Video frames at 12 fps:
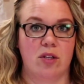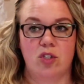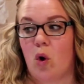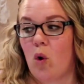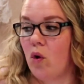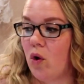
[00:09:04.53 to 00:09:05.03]
the
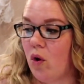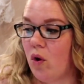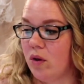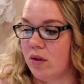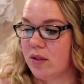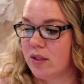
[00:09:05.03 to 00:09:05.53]

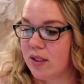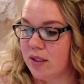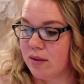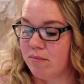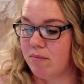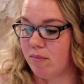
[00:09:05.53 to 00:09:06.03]
total
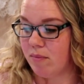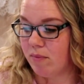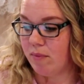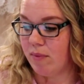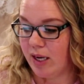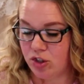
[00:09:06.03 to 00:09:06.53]

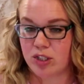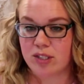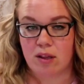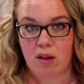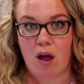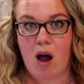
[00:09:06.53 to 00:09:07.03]

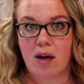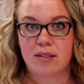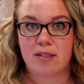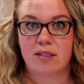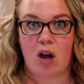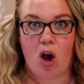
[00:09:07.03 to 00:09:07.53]
inches
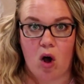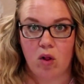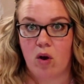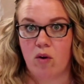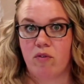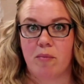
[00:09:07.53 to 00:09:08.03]
lost
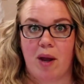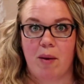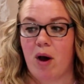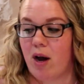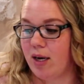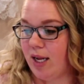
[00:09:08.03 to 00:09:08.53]
all over my
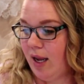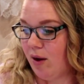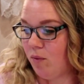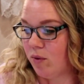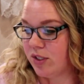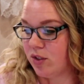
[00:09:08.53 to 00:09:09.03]
body,
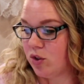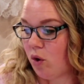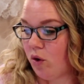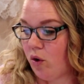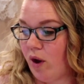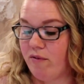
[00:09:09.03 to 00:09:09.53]
was a
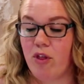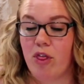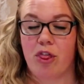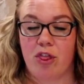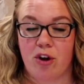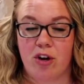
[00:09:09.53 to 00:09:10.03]
total of
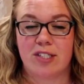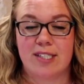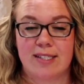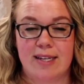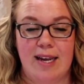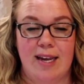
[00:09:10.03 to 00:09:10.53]

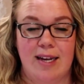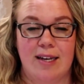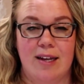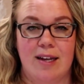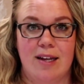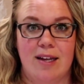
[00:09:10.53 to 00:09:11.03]

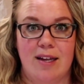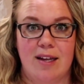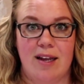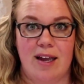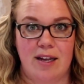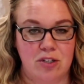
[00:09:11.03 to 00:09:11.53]
13
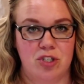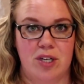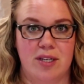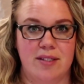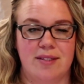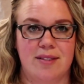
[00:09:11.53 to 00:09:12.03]

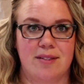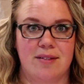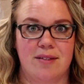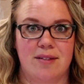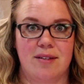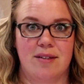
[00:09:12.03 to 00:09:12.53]
inches.
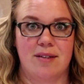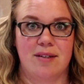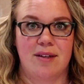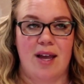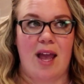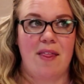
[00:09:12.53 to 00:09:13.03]

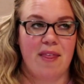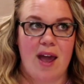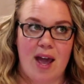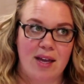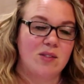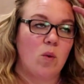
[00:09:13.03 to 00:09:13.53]
And
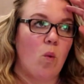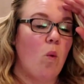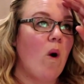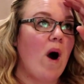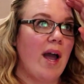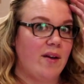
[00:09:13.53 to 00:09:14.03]
that is
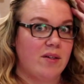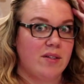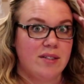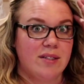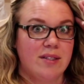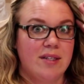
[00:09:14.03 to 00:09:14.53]

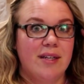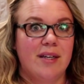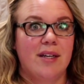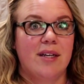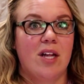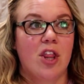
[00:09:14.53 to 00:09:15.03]
wild.
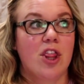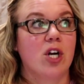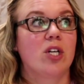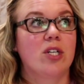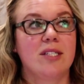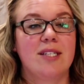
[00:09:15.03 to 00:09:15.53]

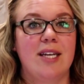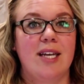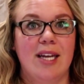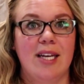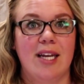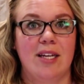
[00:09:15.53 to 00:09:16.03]

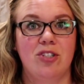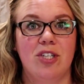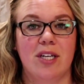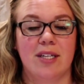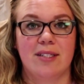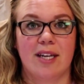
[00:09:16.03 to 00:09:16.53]
13
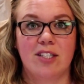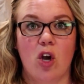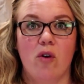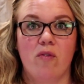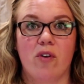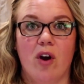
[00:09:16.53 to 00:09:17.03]
inches. That's
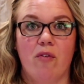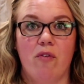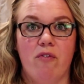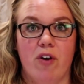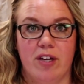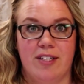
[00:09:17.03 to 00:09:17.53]
over a
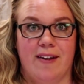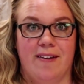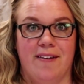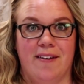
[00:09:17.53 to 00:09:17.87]
foot.